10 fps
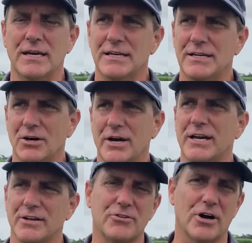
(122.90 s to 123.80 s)
you know, I
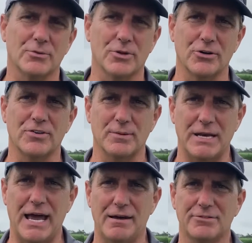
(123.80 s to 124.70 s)
kind of talked with our team
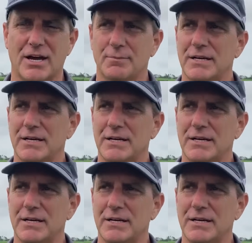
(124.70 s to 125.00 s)
at halftime.